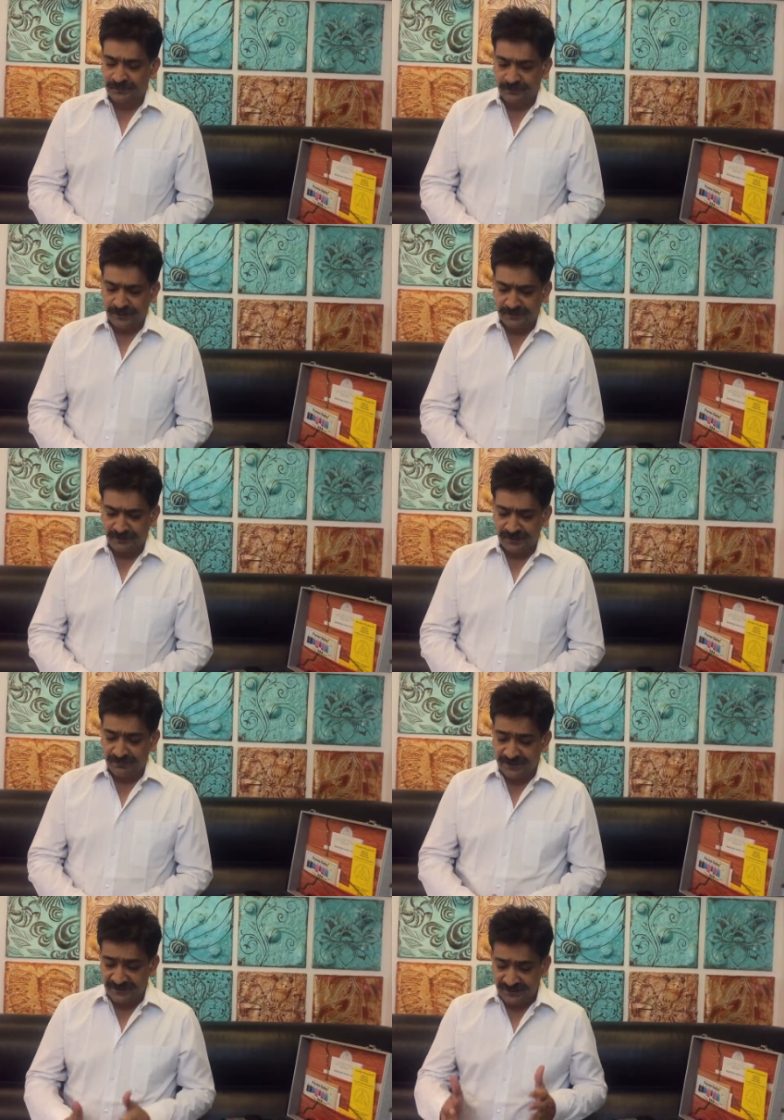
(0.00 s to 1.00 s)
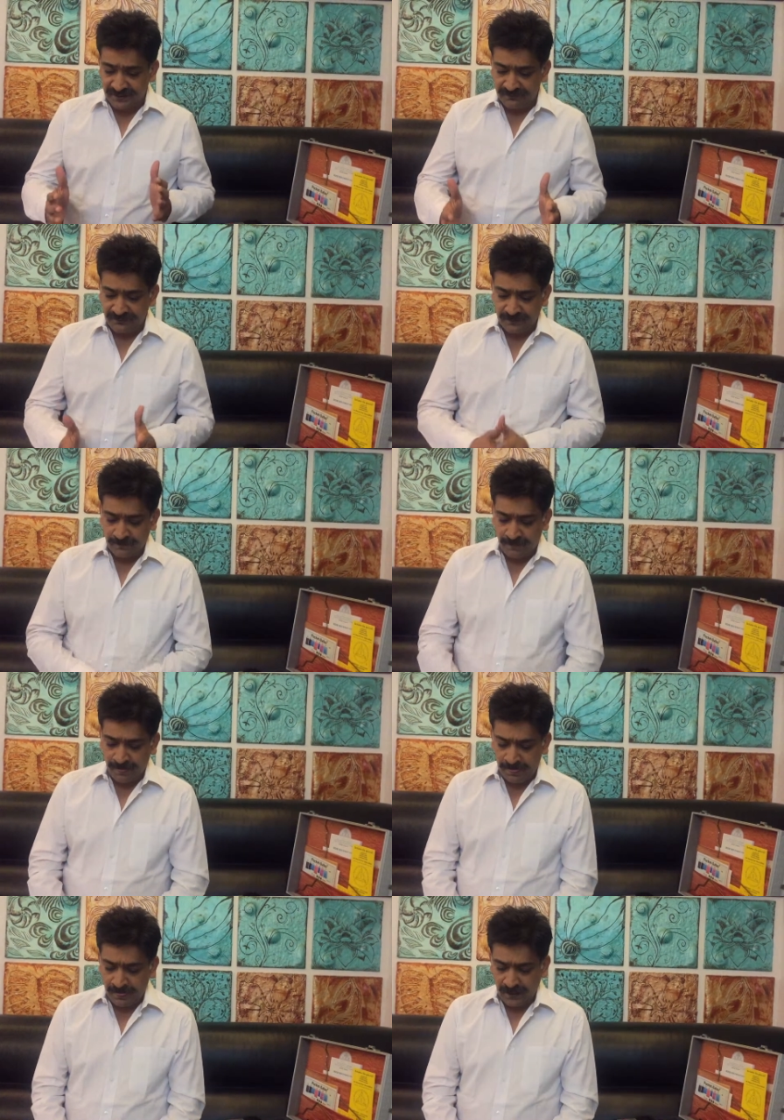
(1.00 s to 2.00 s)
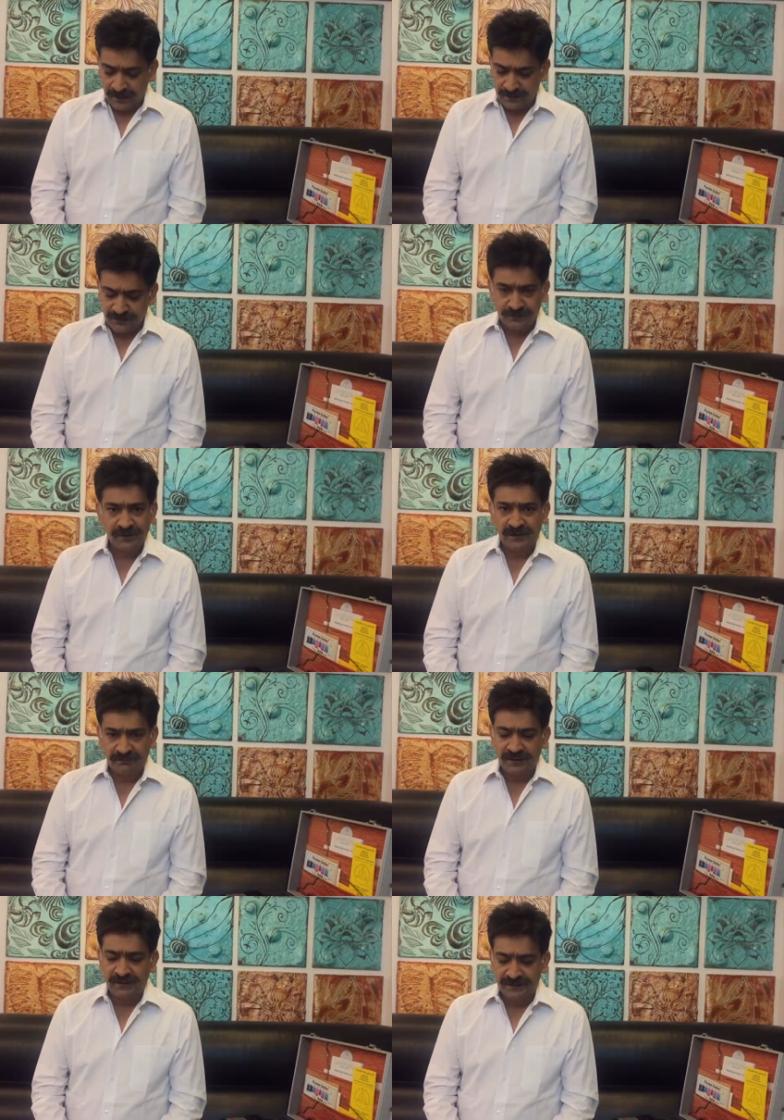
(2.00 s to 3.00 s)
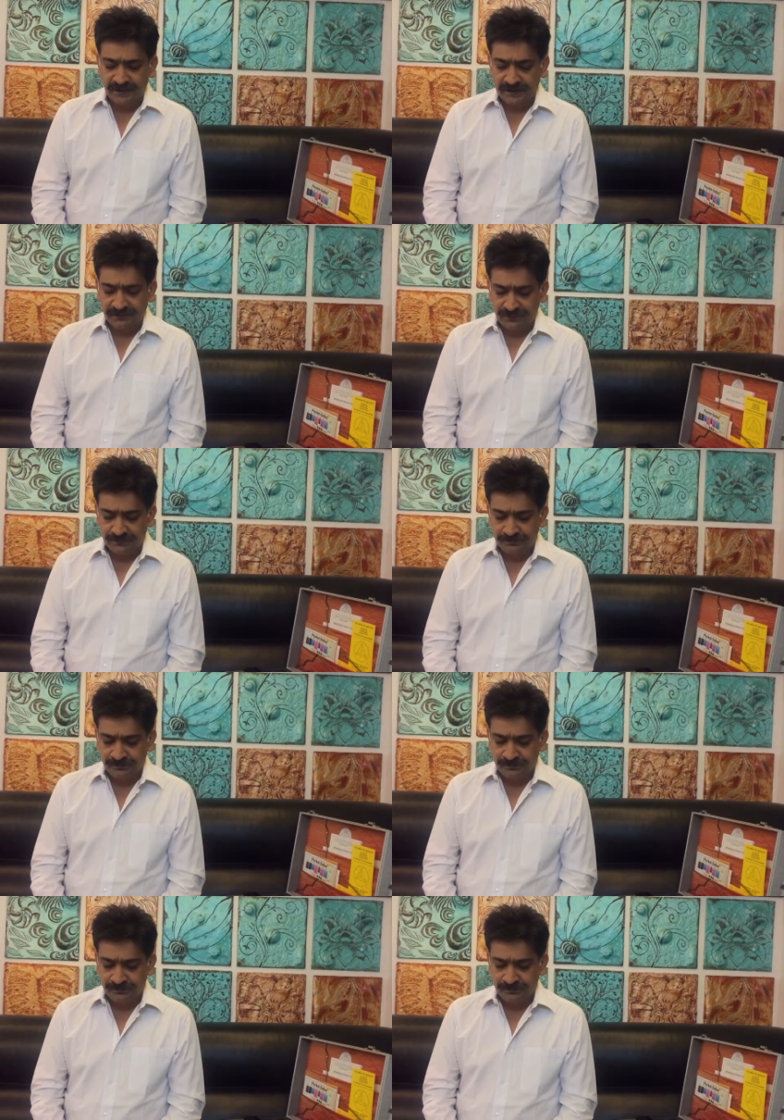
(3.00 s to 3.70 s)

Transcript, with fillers: You can be very safe and you can have a healthy life.